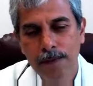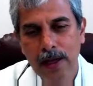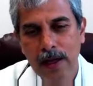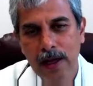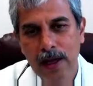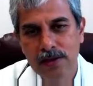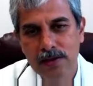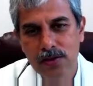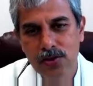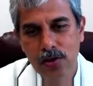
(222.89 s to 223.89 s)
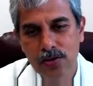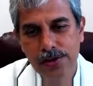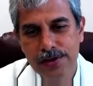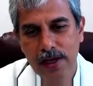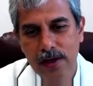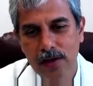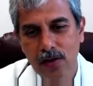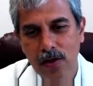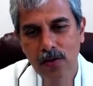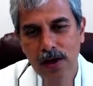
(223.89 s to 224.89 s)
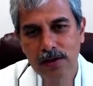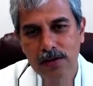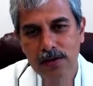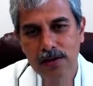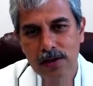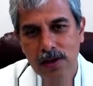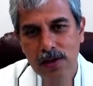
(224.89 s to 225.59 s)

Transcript: And as Churchill said, a crisis